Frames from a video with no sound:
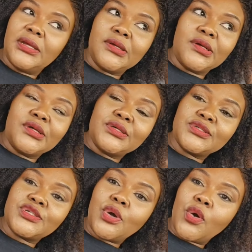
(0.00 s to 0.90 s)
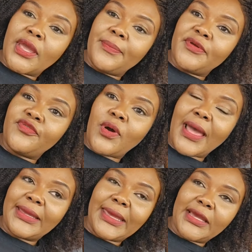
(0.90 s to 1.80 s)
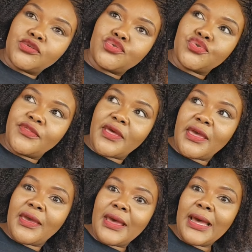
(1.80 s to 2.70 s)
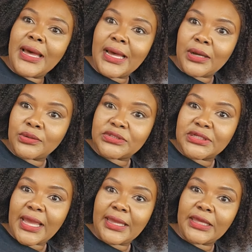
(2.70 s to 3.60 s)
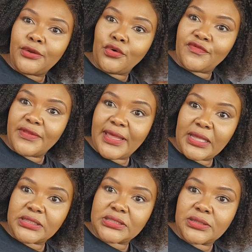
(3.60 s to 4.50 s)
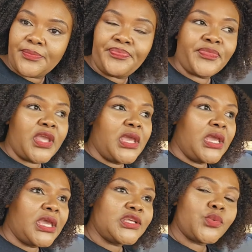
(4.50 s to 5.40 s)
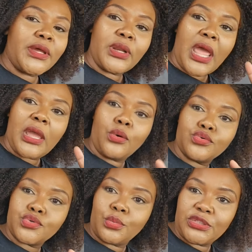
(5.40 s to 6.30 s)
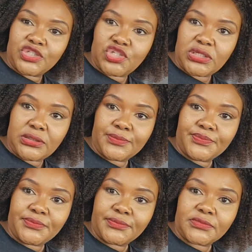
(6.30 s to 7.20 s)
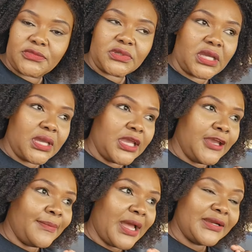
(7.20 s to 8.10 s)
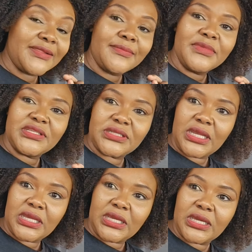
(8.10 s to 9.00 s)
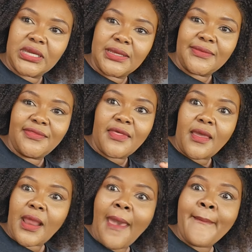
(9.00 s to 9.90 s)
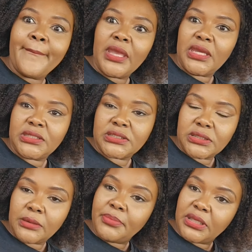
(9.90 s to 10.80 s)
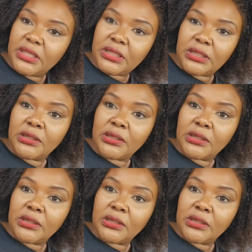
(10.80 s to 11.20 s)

So yeah, before I get to the how did I get over that, here's what I also want to share. Um, another mistake that I made in the beginning